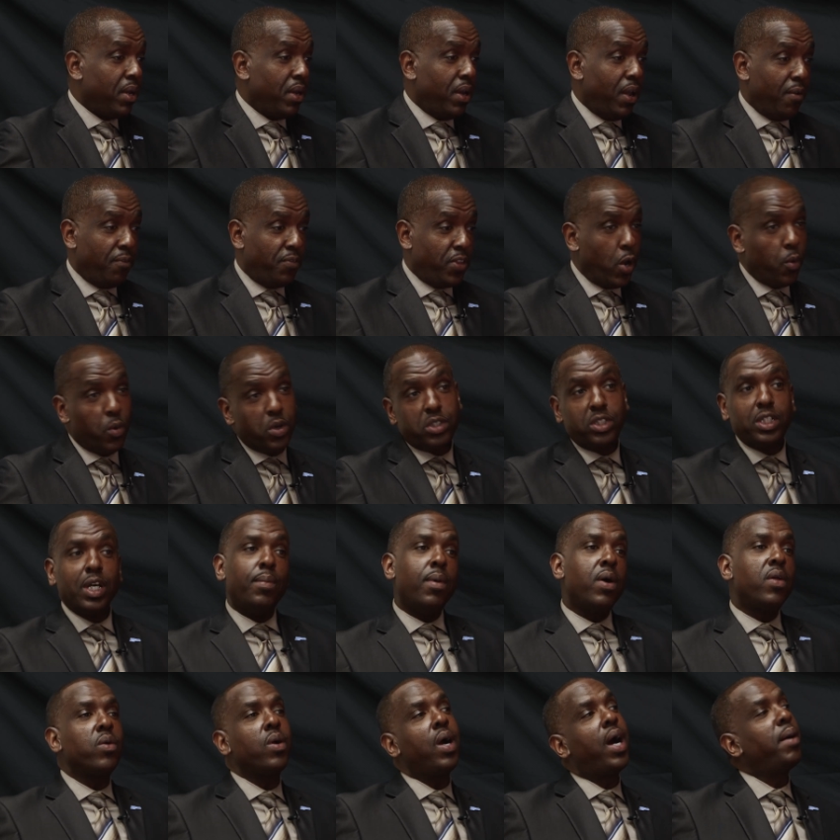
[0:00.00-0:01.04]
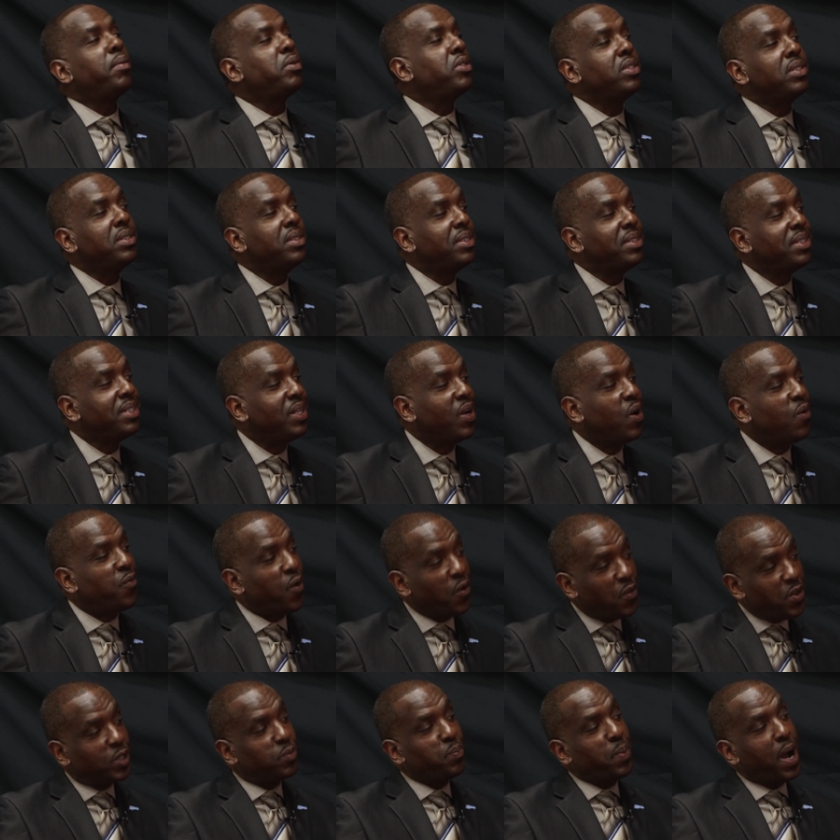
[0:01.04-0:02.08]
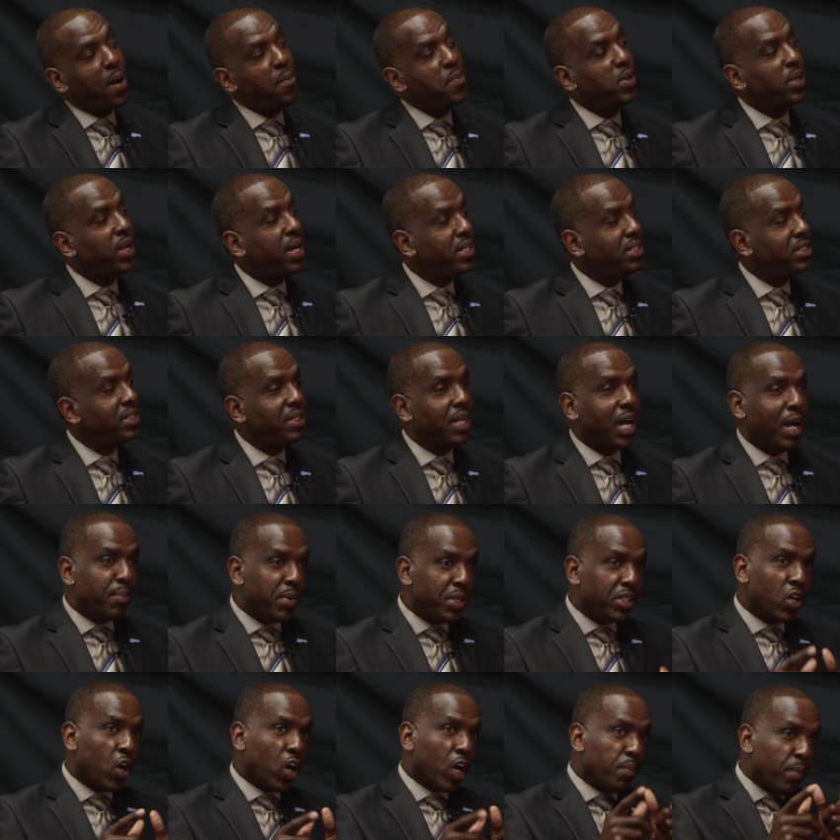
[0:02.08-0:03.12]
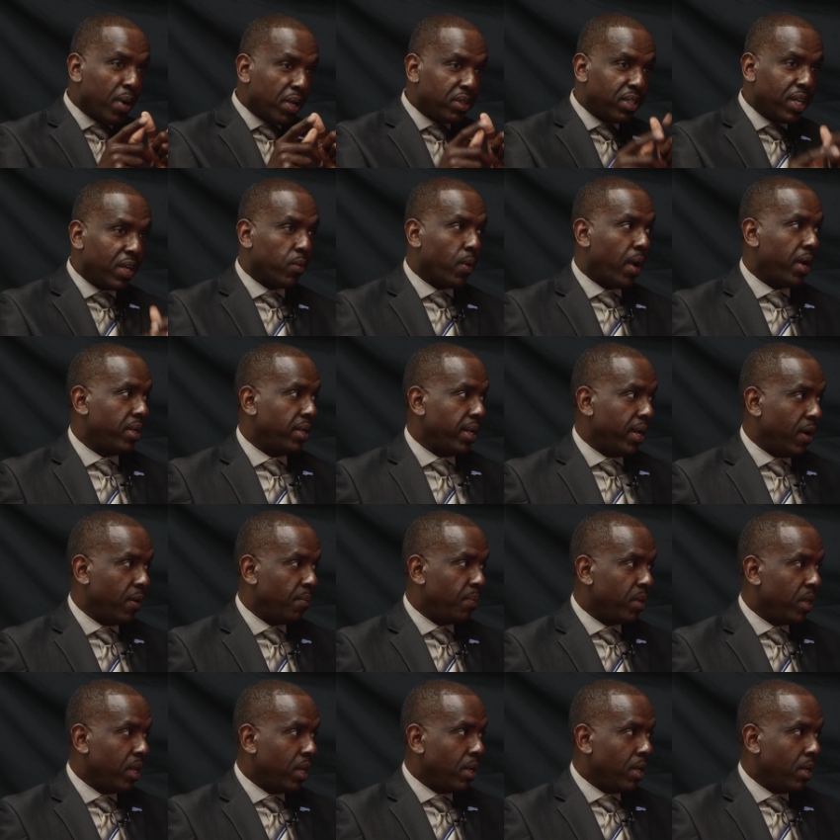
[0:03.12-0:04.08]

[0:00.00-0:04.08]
if there was some other option, you know, for this population, I'd be talking about that right now.